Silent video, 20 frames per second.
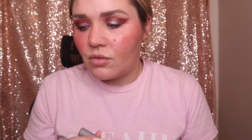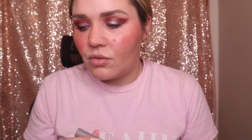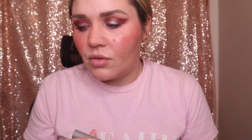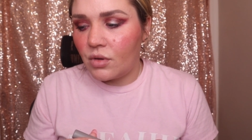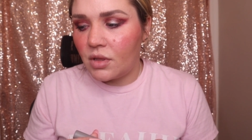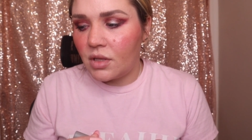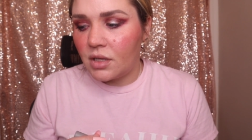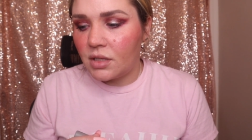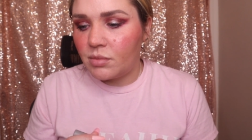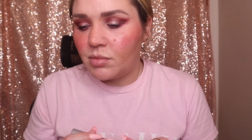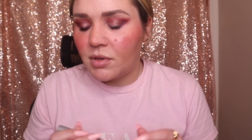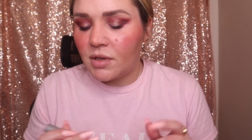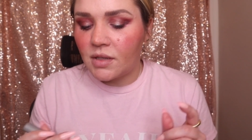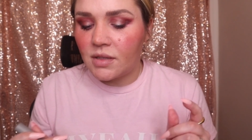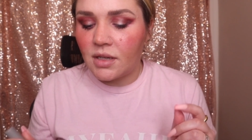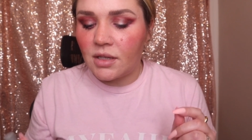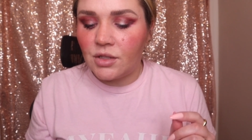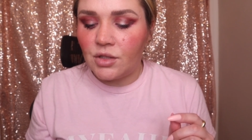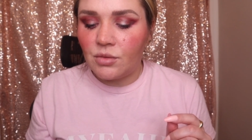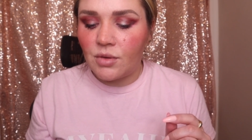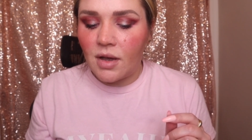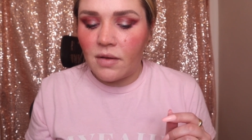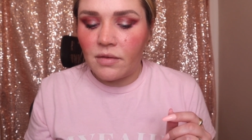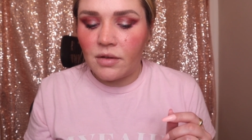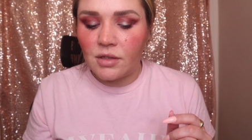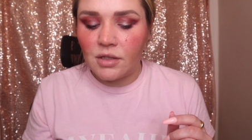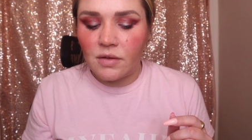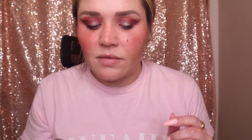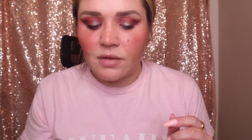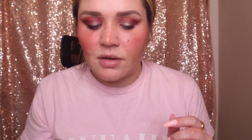on this because I do have
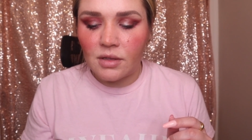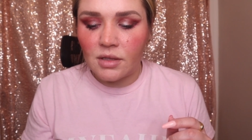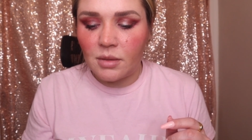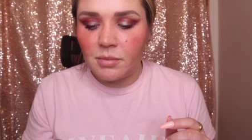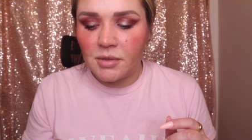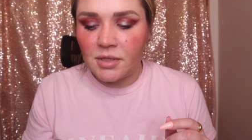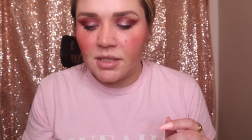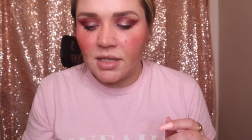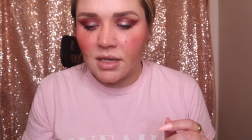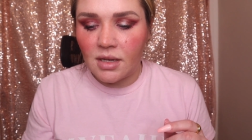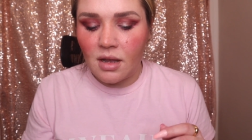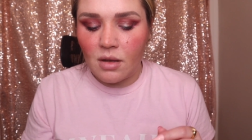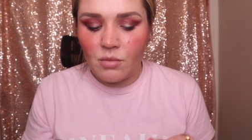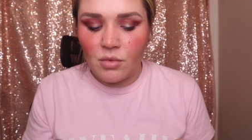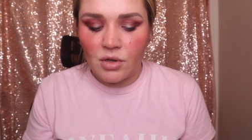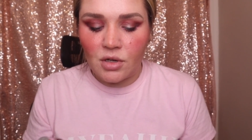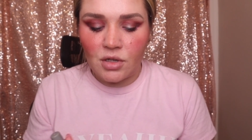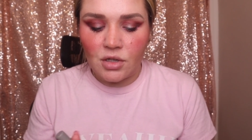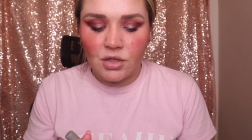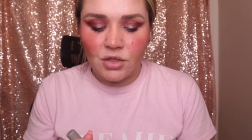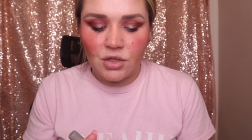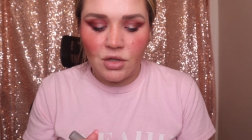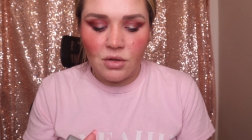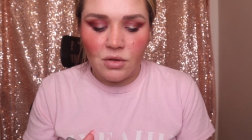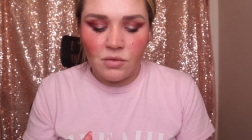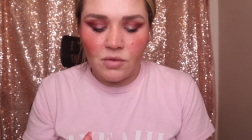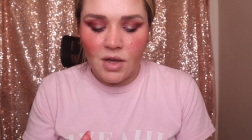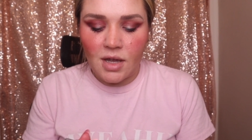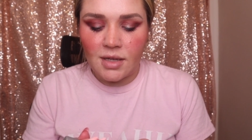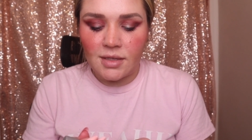a different lipstick I wanted to show
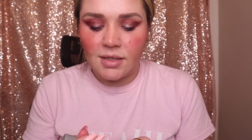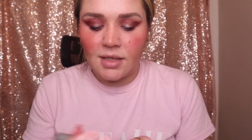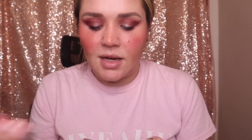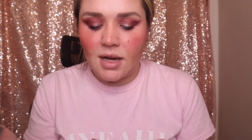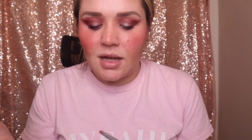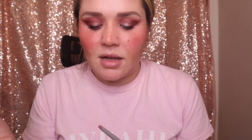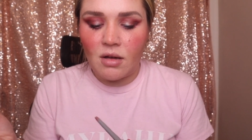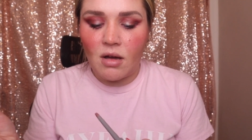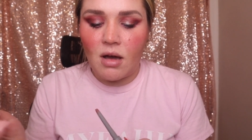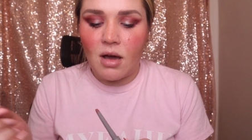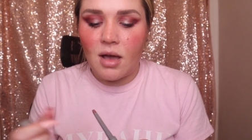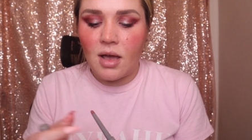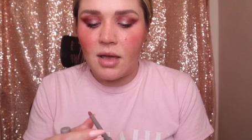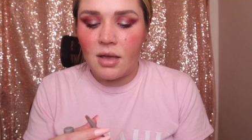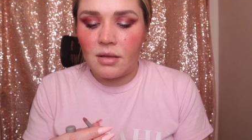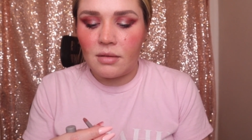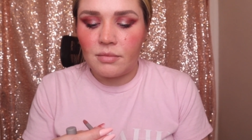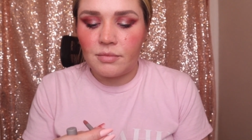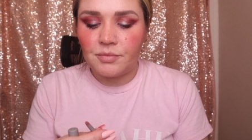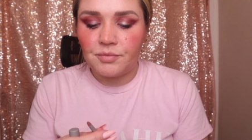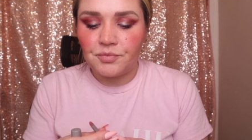you guys that I got.